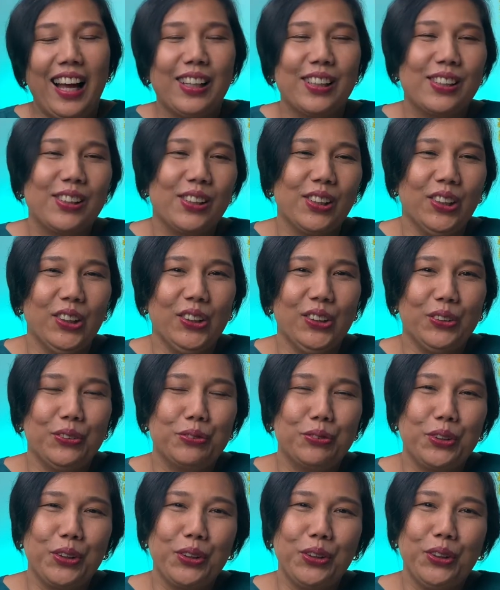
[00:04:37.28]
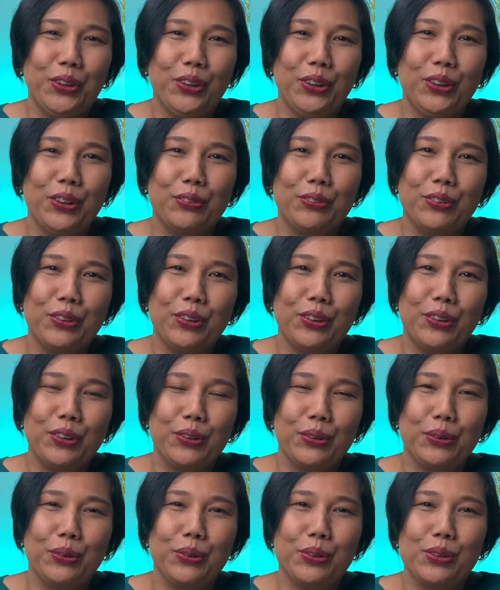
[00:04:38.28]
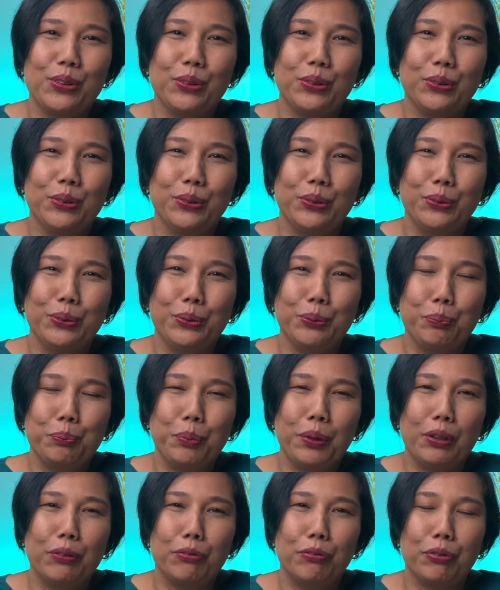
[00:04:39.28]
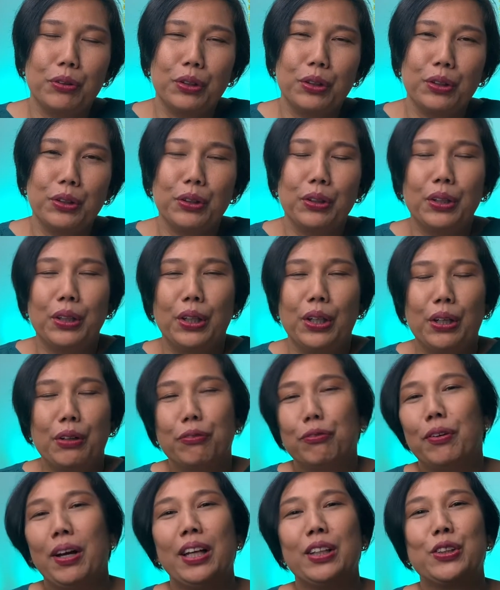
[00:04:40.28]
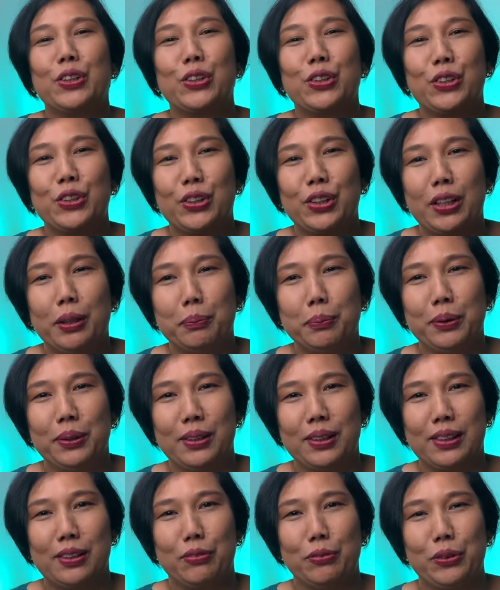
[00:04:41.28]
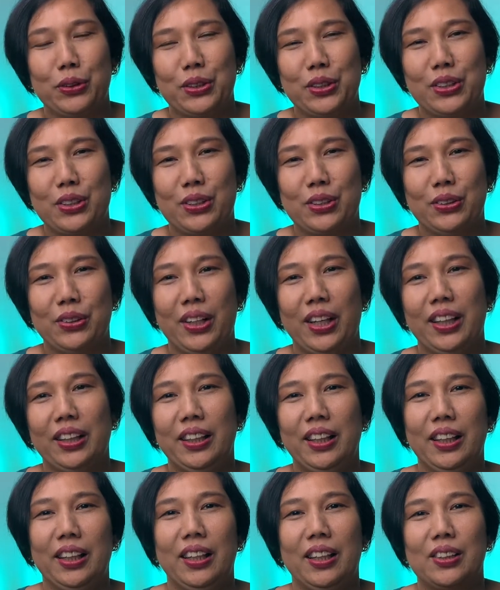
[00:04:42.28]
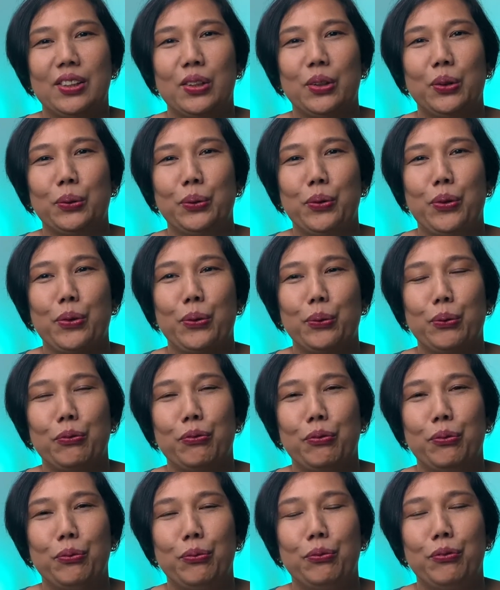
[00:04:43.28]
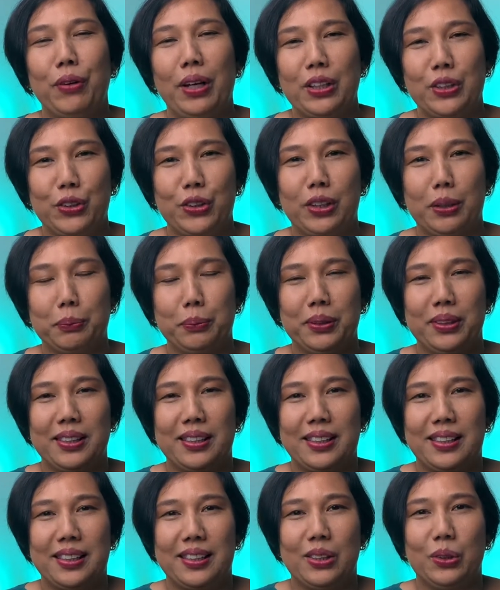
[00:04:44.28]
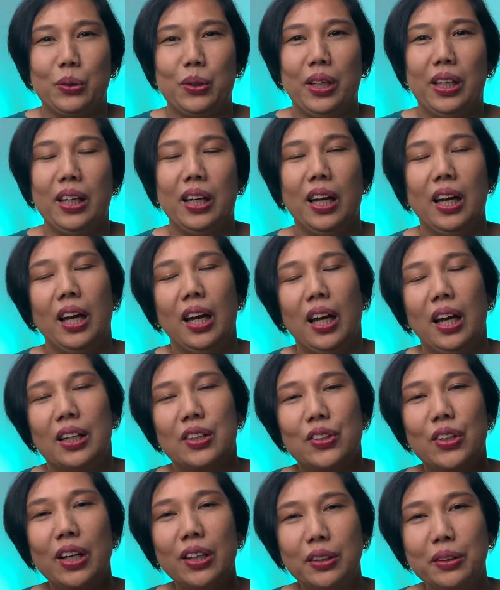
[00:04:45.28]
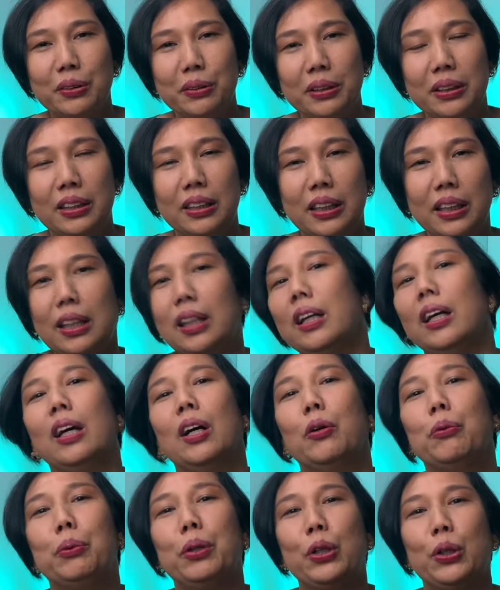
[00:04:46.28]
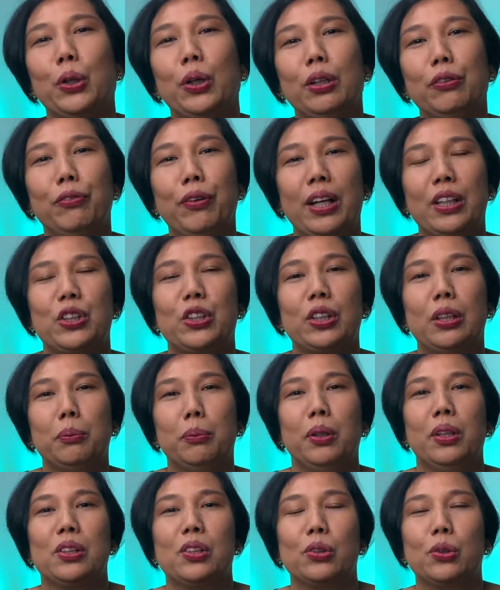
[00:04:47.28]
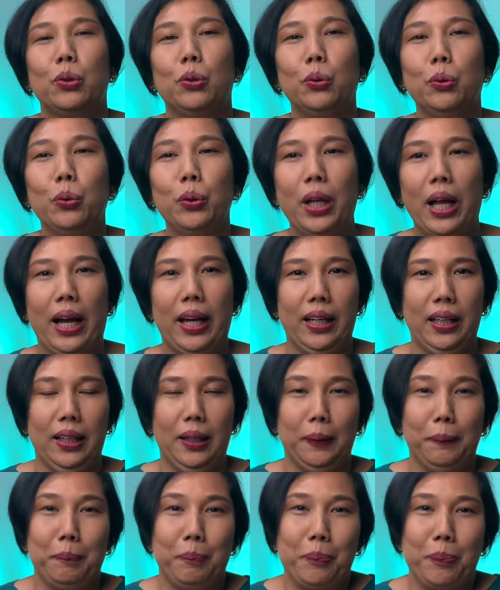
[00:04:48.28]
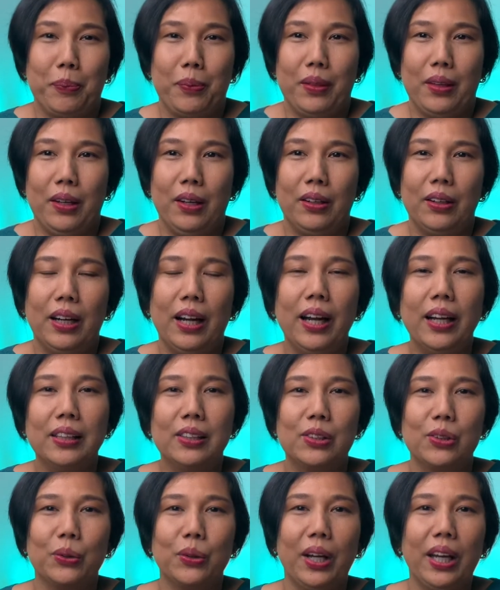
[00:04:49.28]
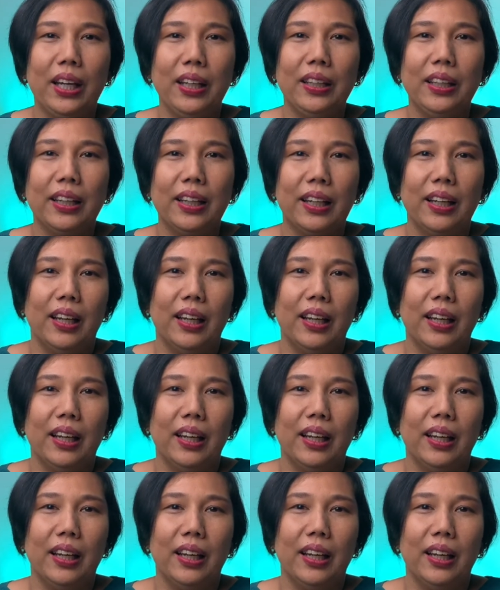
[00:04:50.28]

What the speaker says: So for those who prefer vegetables first, okay, then let's go through vegetables. Okay, generally we call vegetables gulay. All right, so any